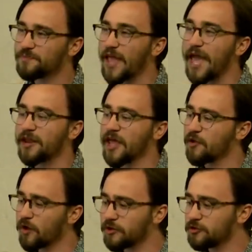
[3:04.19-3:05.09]
And a
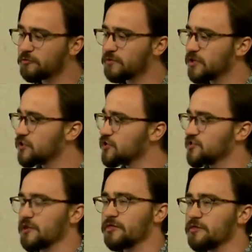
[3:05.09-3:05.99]
run loop is
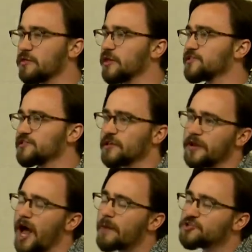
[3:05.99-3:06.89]
just it's an
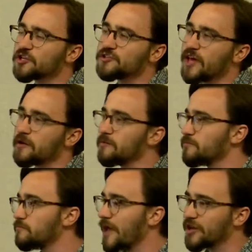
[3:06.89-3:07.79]
object that
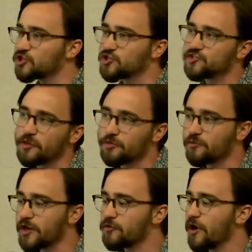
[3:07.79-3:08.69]
manages a
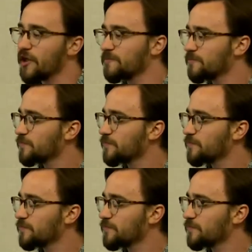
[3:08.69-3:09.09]
thread, right?